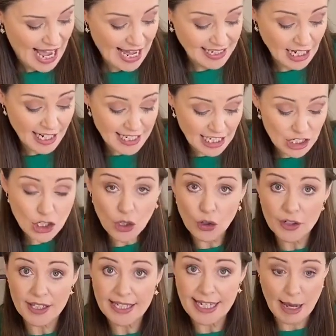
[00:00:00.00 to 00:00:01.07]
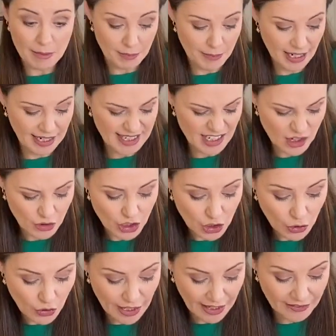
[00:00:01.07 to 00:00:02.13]
And I didn't cook the salmon because it's going to
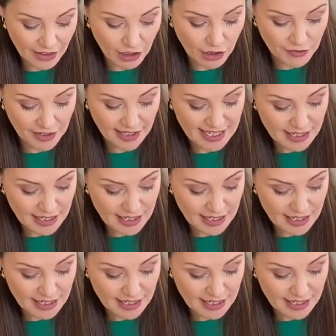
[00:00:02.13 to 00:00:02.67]
cook in the oven.